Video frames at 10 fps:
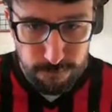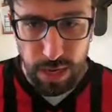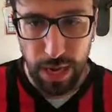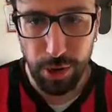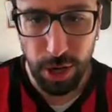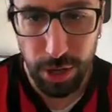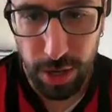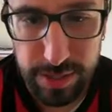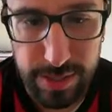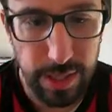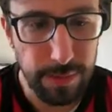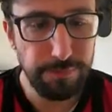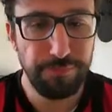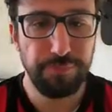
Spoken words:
I know, I see it.